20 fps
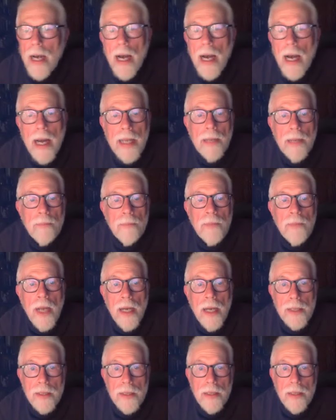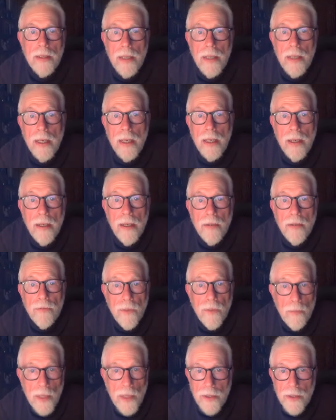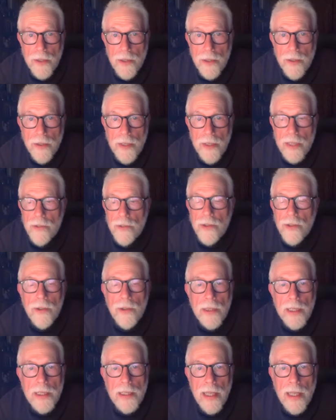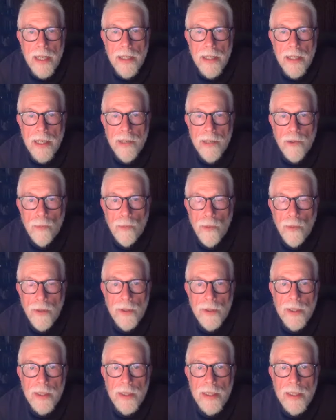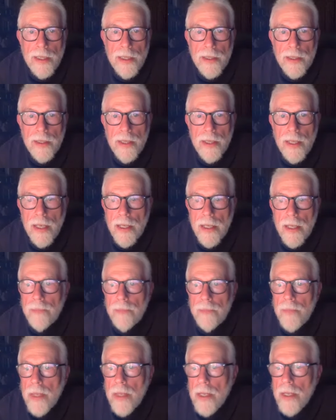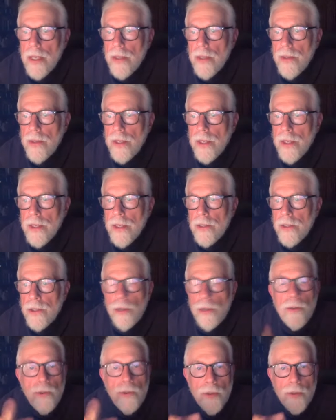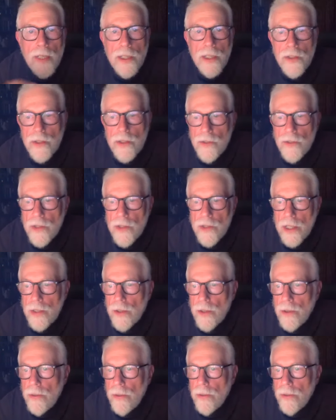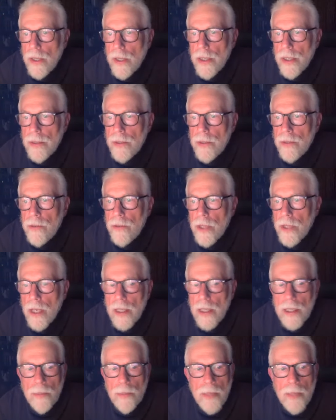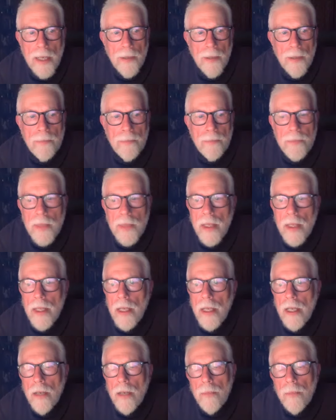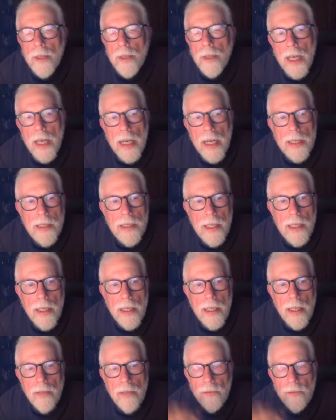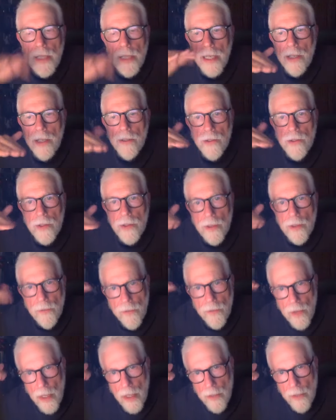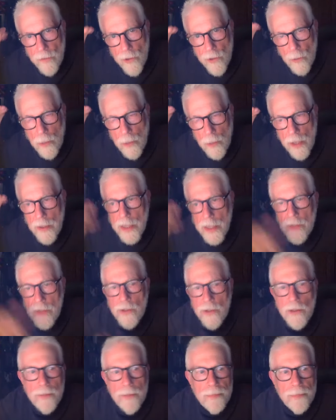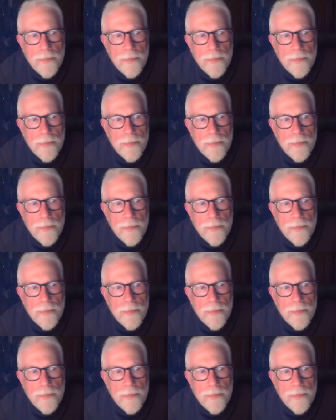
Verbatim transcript: am not familiar and certainly not an expert in the two traditions that you talked about. But the idea of layers of spirits